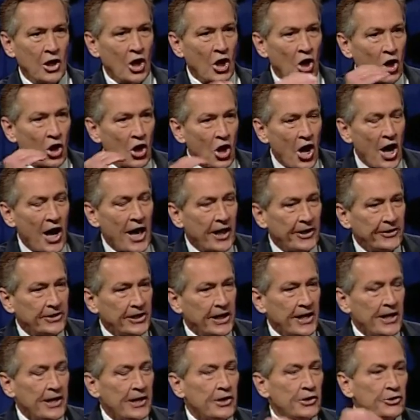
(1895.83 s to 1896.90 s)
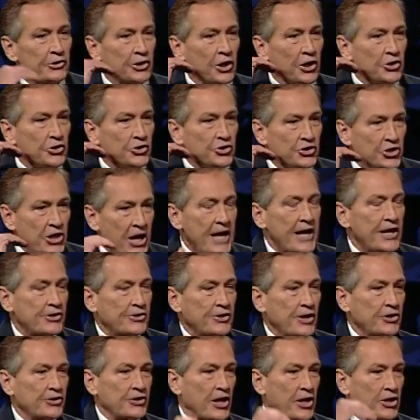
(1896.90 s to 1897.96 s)
Loyalty to
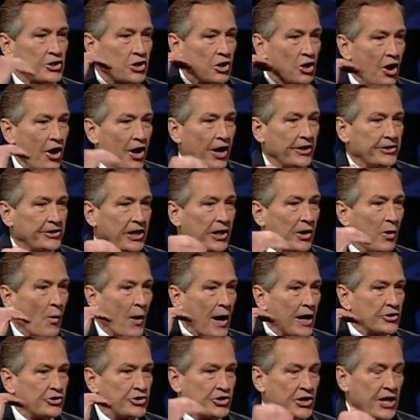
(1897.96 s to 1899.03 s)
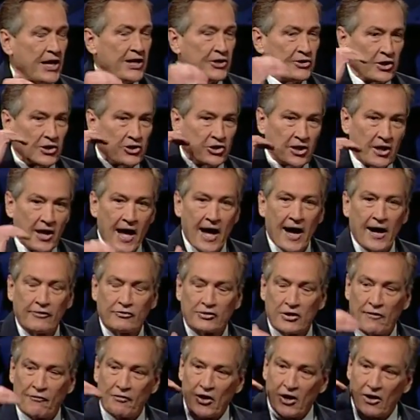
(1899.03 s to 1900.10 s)
Jesus is loyalty to what Jesus loves.
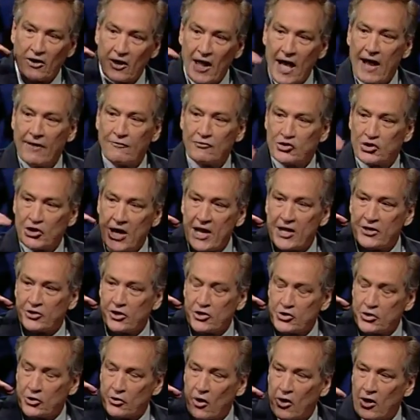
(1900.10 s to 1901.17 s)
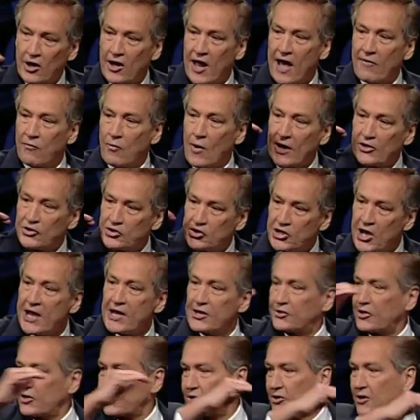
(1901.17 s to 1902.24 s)
If you love Jesus, you're going to love what
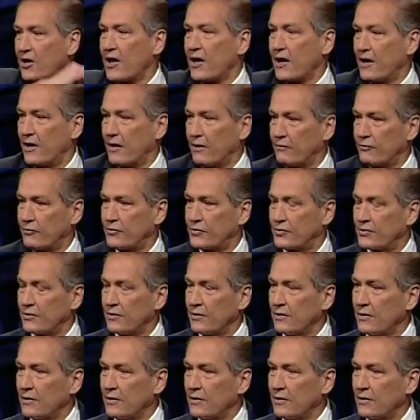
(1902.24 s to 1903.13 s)
Jesus loves.